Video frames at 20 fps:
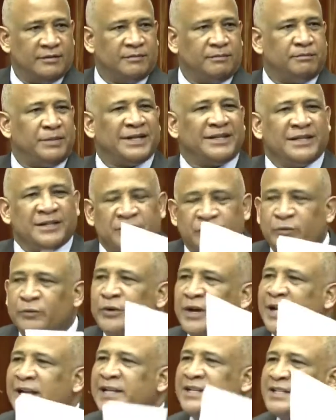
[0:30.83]
but it
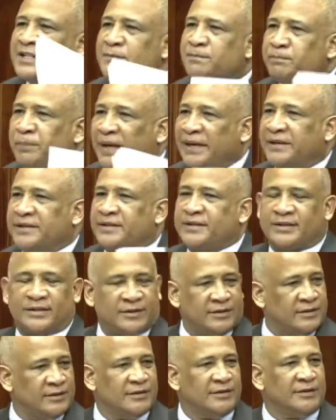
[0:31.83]
really speaks
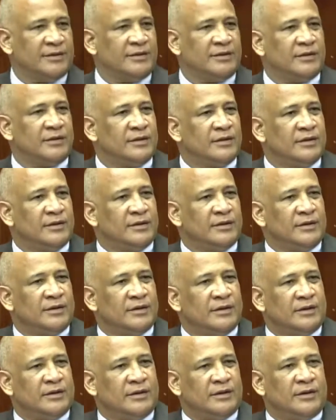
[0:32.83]

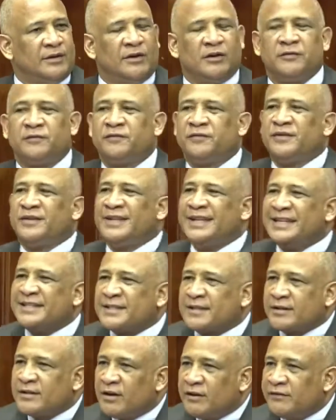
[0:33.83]
of
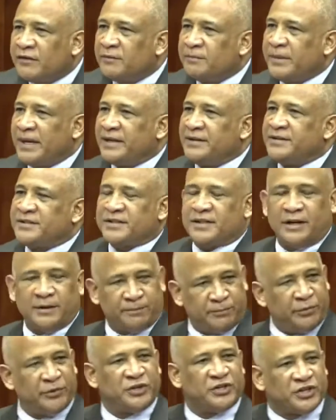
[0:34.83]
this government's
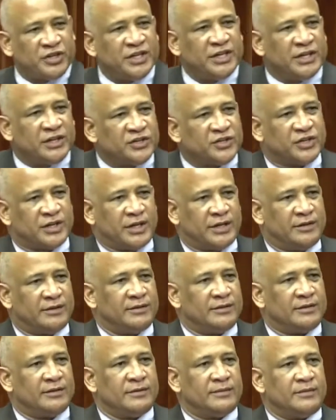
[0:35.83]

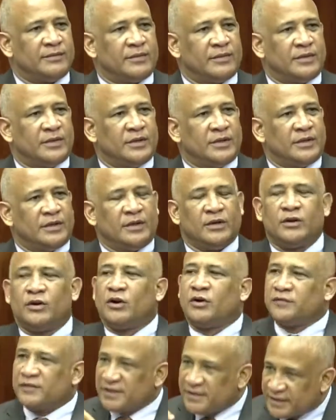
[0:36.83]
appreciation
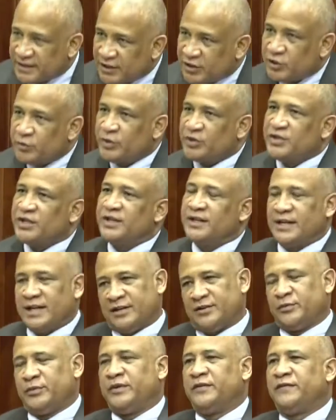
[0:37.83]
of the situation
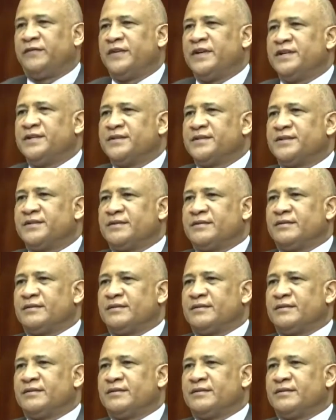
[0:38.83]
that we face.